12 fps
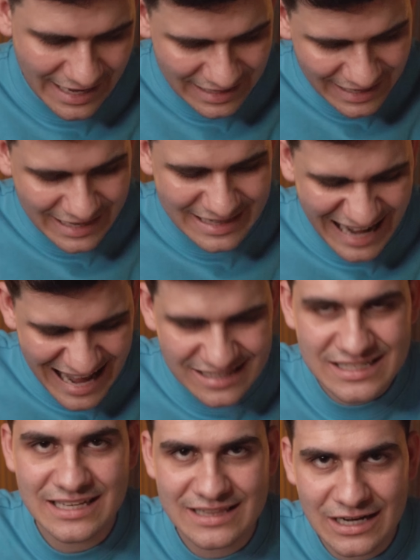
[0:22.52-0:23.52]
and I can
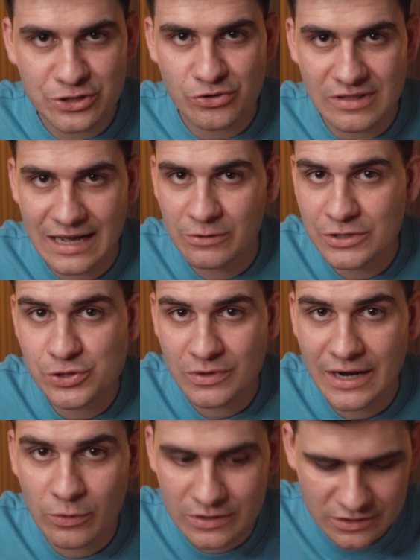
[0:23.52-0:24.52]
ask in natural language
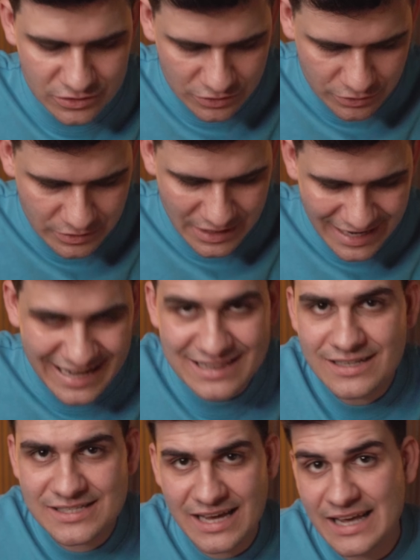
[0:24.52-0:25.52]
what I want it to do.
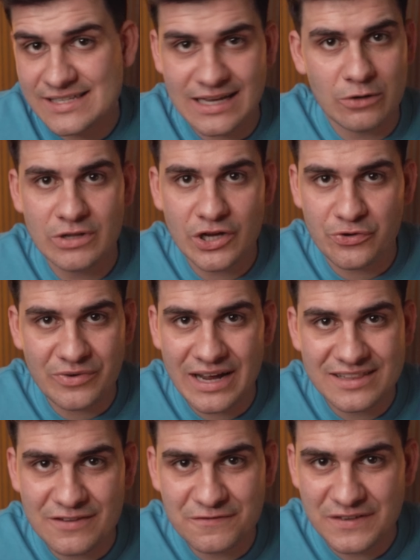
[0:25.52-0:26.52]
In this case, I want to
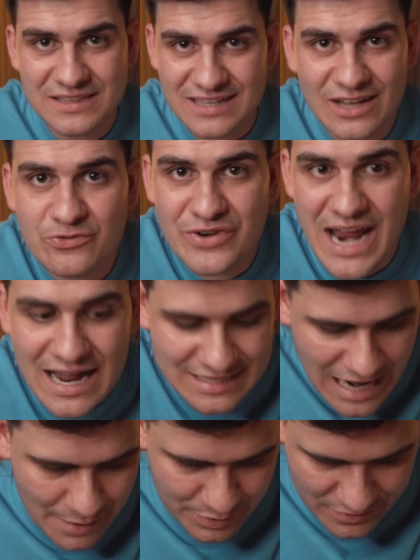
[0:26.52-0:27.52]
create a Vite and
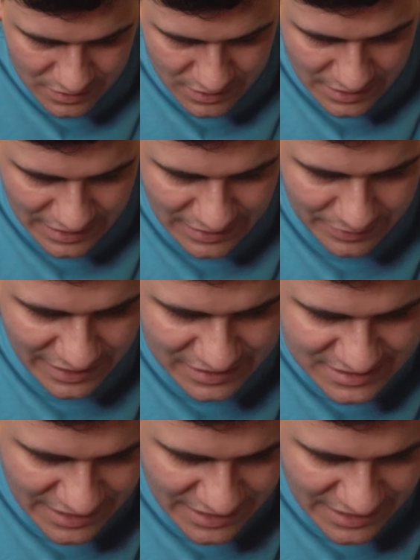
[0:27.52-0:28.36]
React app. And I can